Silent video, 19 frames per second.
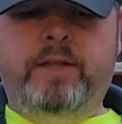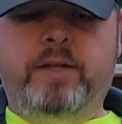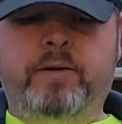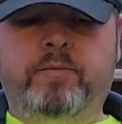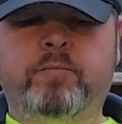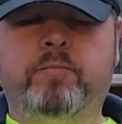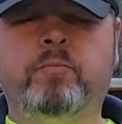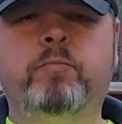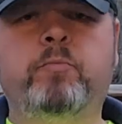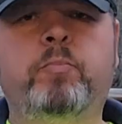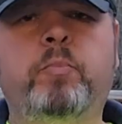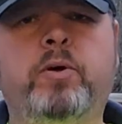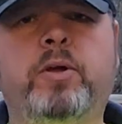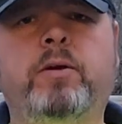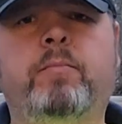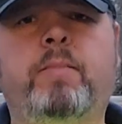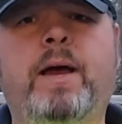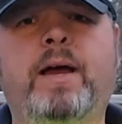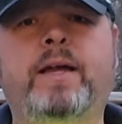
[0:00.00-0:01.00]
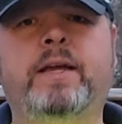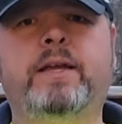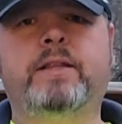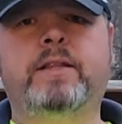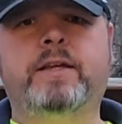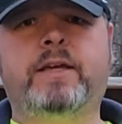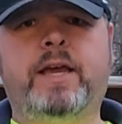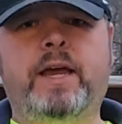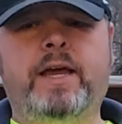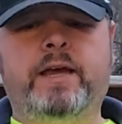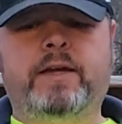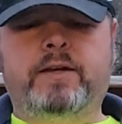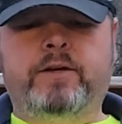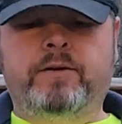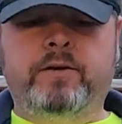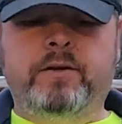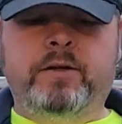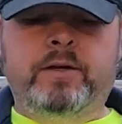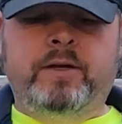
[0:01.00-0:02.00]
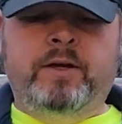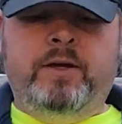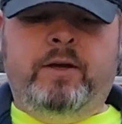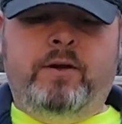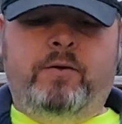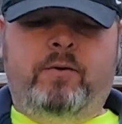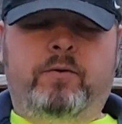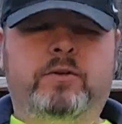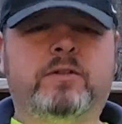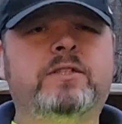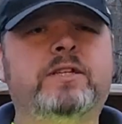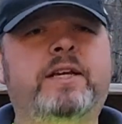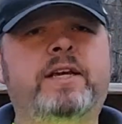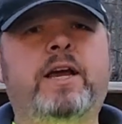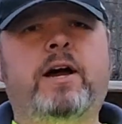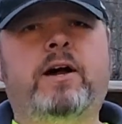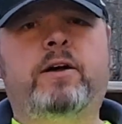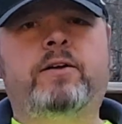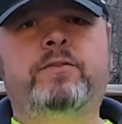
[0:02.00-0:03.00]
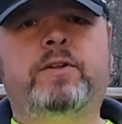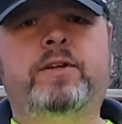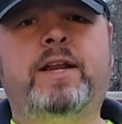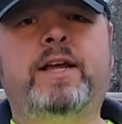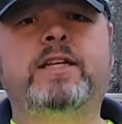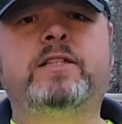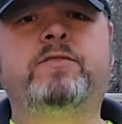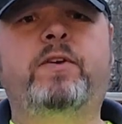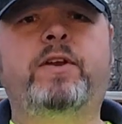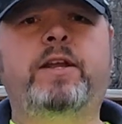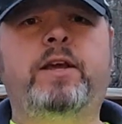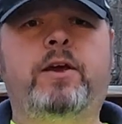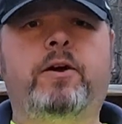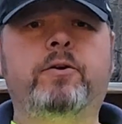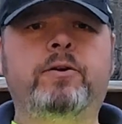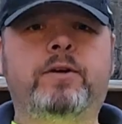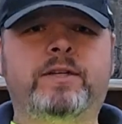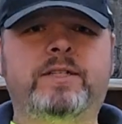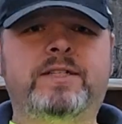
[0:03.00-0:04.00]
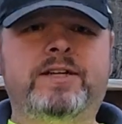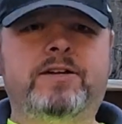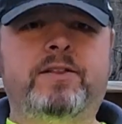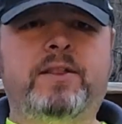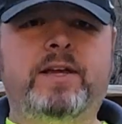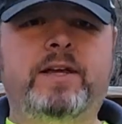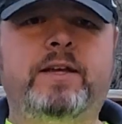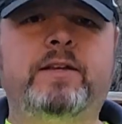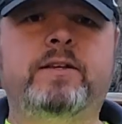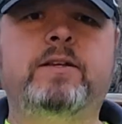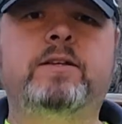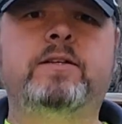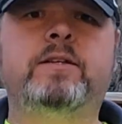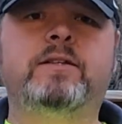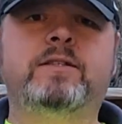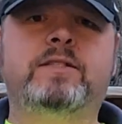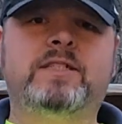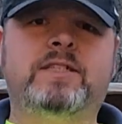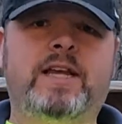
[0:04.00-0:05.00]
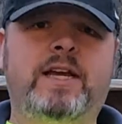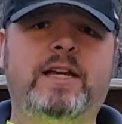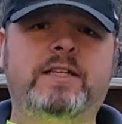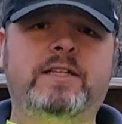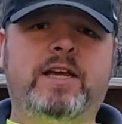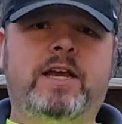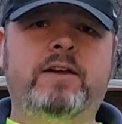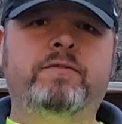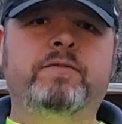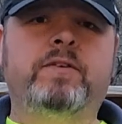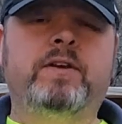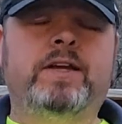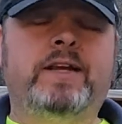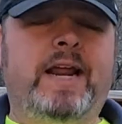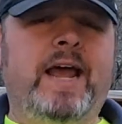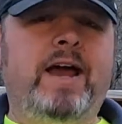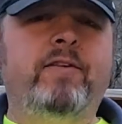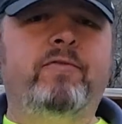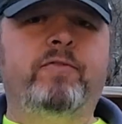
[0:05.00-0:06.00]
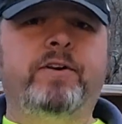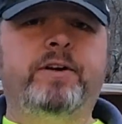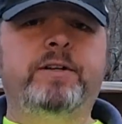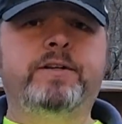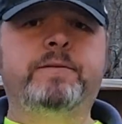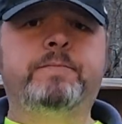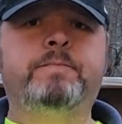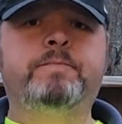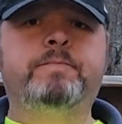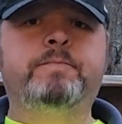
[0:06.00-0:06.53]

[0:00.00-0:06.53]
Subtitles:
then put them back in the can, and we'll see y'all in the next video. Until then, stay safe and have fun.